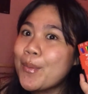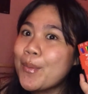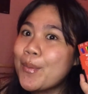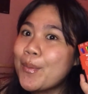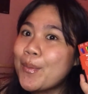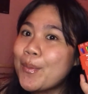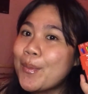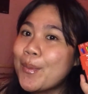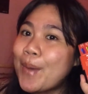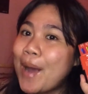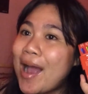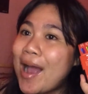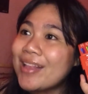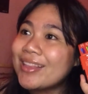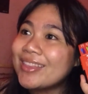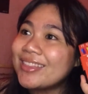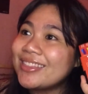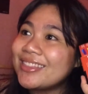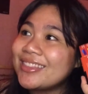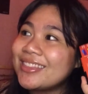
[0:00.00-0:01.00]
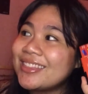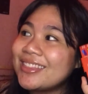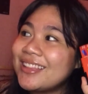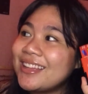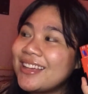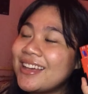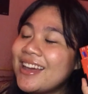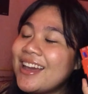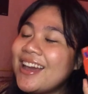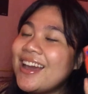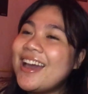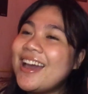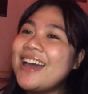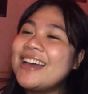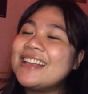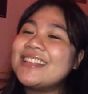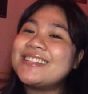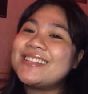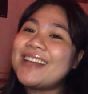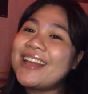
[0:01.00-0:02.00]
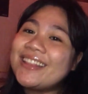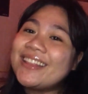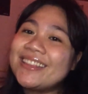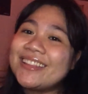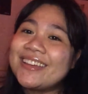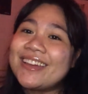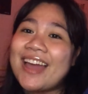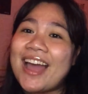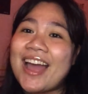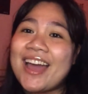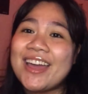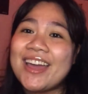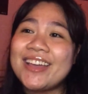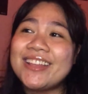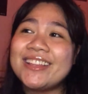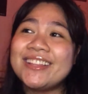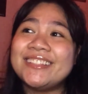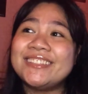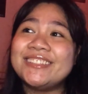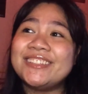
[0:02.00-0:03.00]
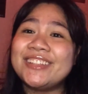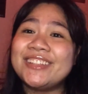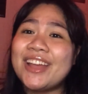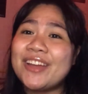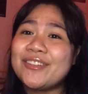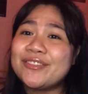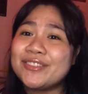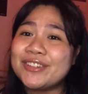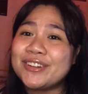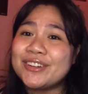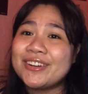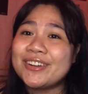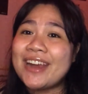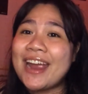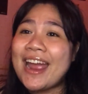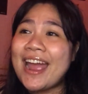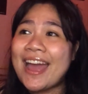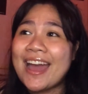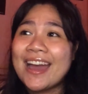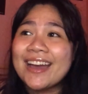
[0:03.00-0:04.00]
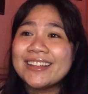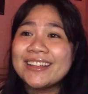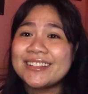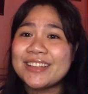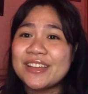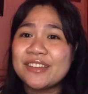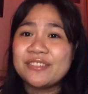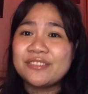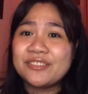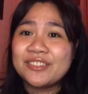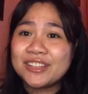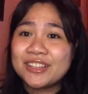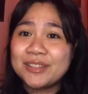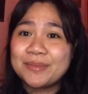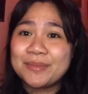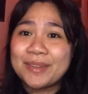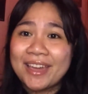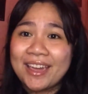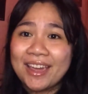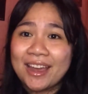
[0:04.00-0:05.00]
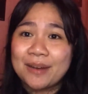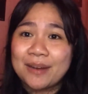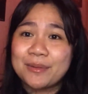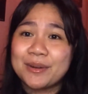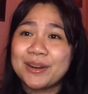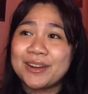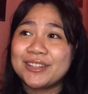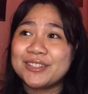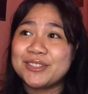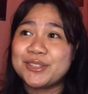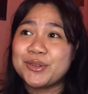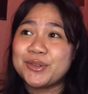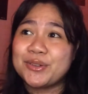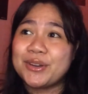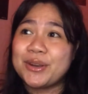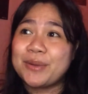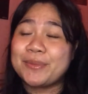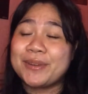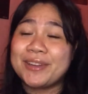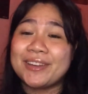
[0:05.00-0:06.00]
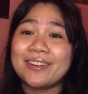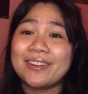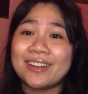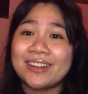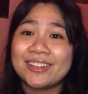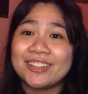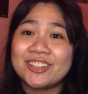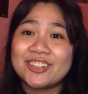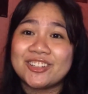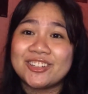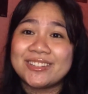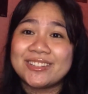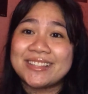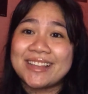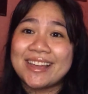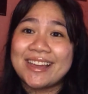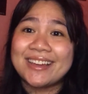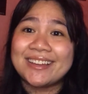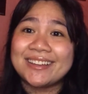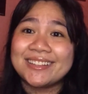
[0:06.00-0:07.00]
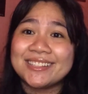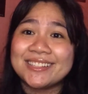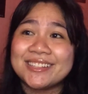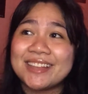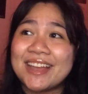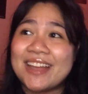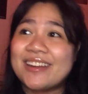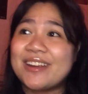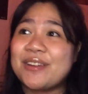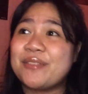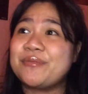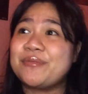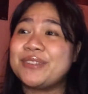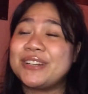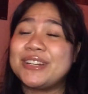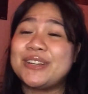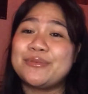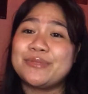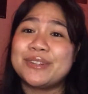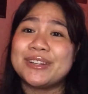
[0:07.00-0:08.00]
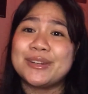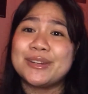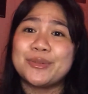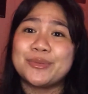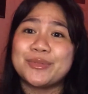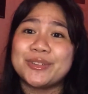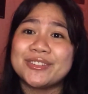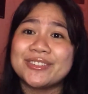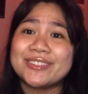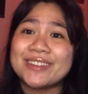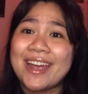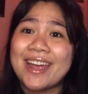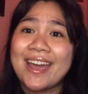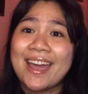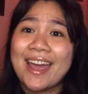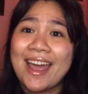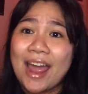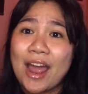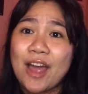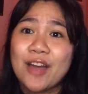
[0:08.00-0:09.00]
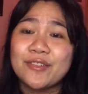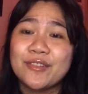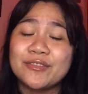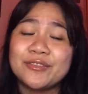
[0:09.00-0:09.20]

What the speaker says: What? Sadly, I never had a film camera during my college days, and I really wish I have.